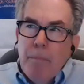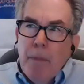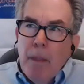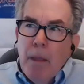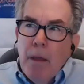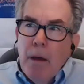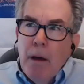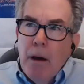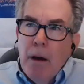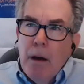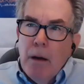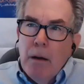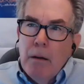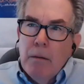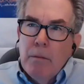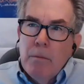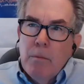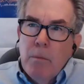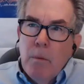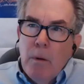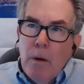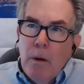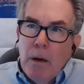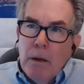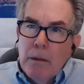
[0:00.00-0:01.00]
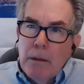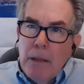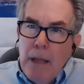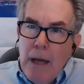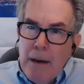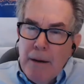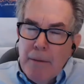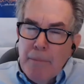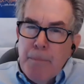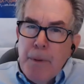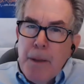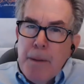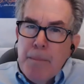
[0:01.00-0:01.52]
A
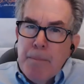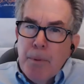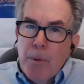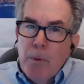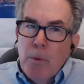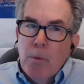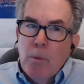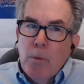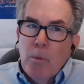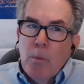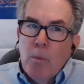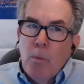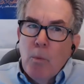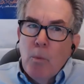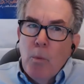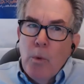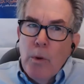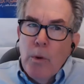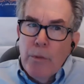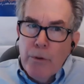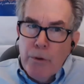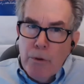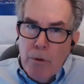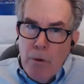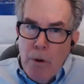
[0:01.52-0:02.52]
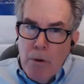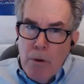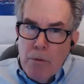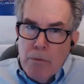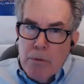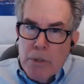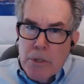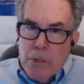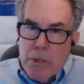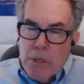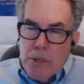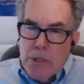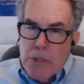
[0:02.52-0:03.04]
lot of people with
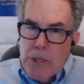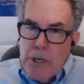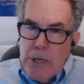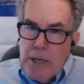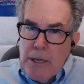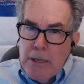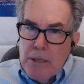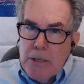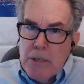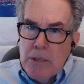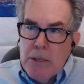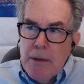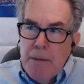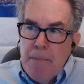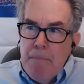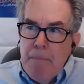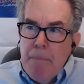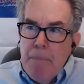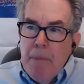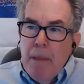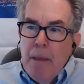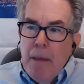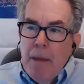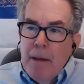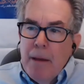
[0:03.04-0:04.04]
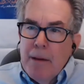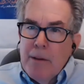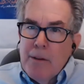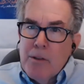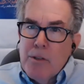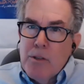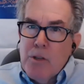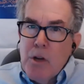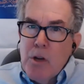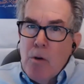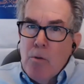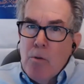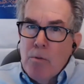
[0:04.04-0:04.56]
Crohn's disease
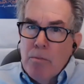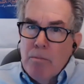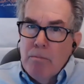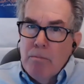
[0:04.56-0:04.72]
don't